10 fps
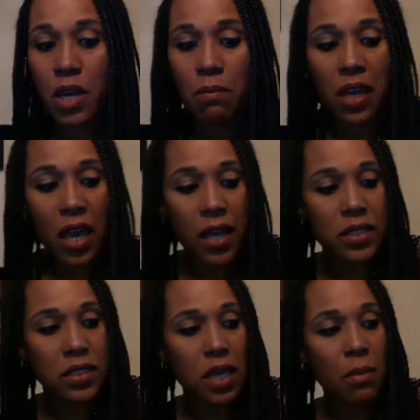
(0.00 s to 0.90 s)

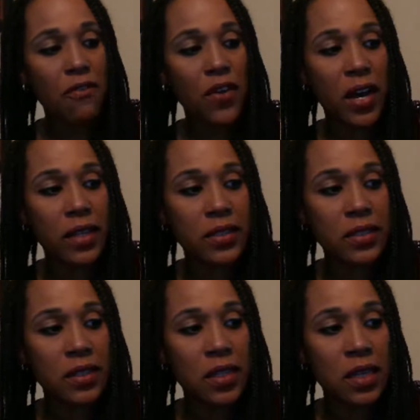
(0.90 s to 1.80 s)
Because some of
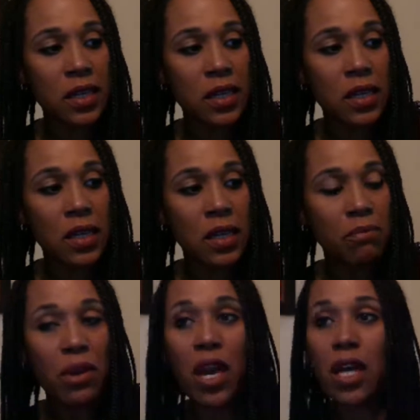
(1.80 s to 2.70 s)
us,
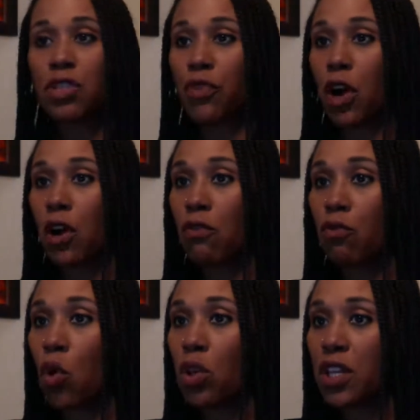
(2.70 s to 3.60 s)
because of our
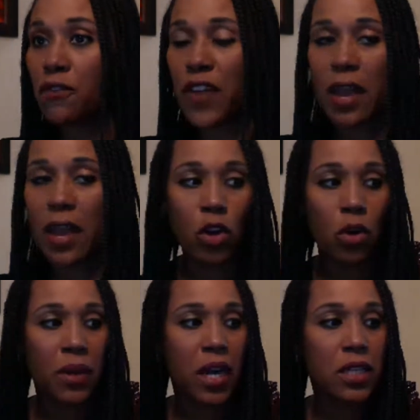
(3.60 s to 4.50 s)
role in the family or
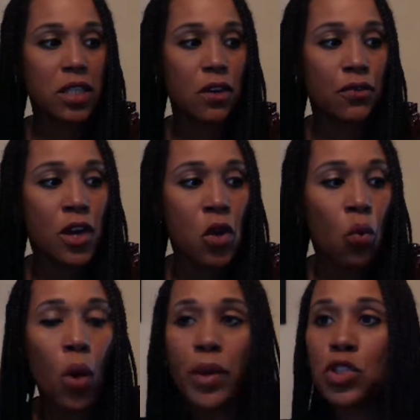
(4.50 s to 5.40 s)
because of
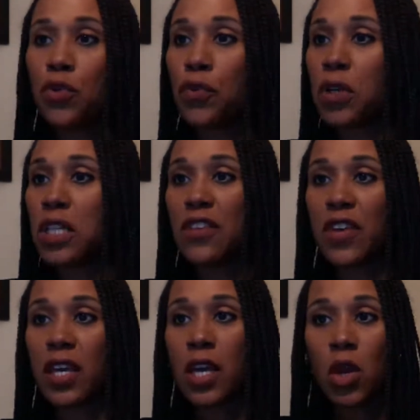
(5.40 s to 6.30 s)
what we do for a
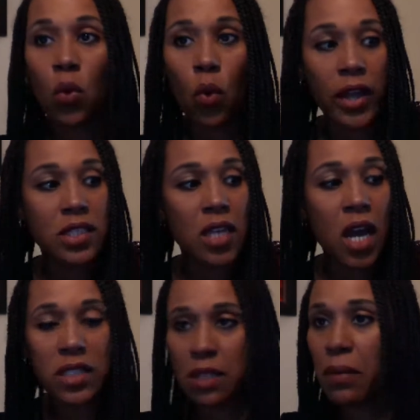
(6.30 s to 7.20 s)
living, it's
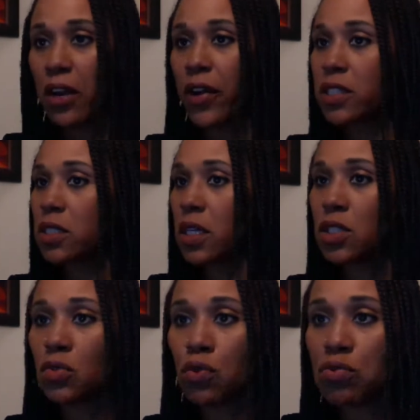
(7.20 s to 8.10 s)
customary,
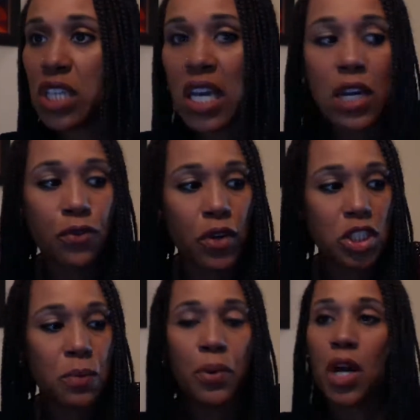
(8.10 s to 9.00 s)
it's a routine for us
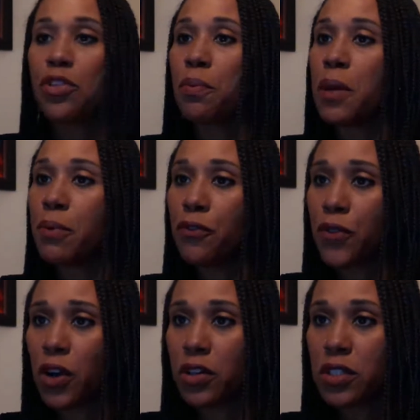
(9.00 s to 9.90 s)
to put other people
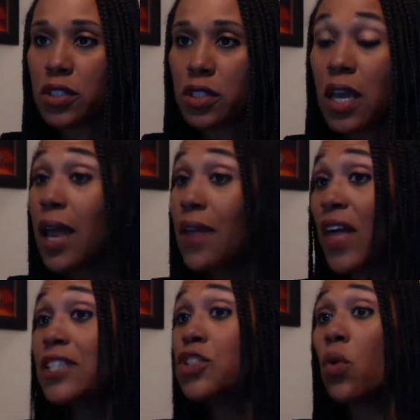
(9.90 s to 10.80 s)
first. And
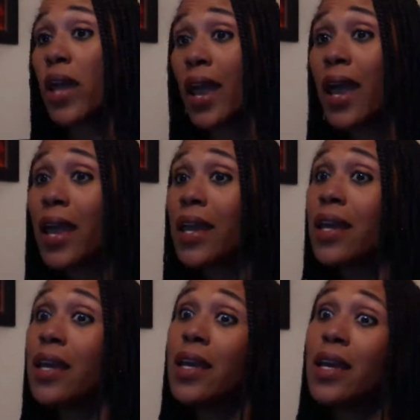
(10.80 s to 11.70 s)
that's okay
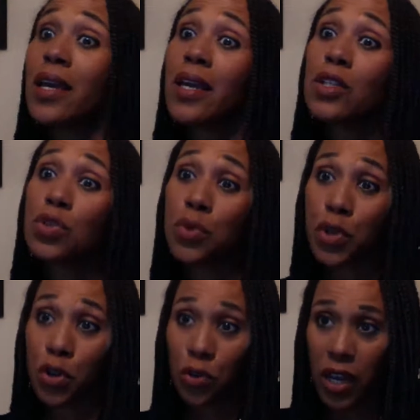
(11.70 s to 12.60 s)
to a
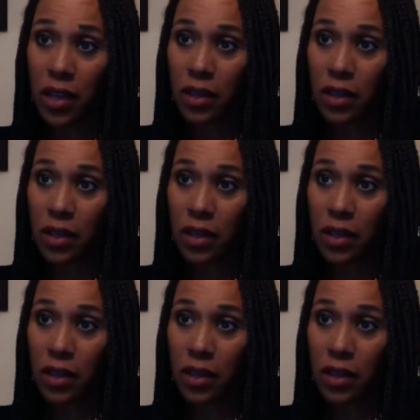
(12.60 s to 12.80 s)
degree.